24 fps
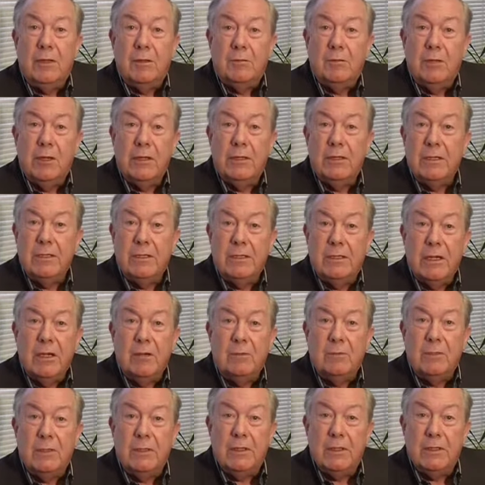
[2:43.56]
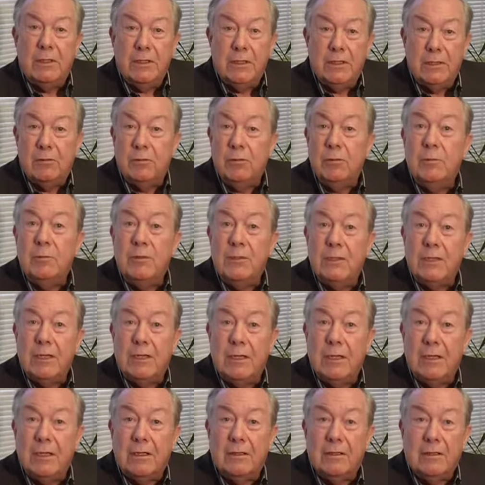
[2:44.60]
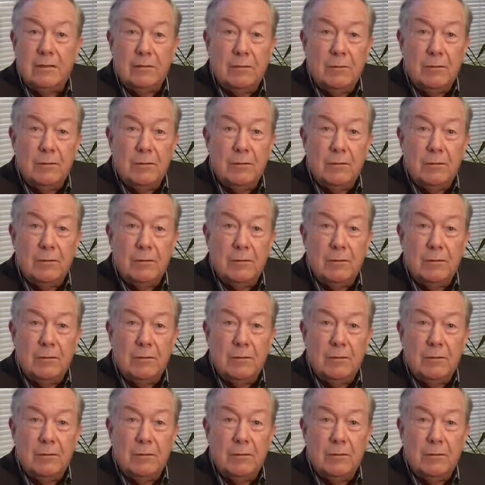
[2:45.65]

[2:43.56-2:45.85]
part of the company, the groups that are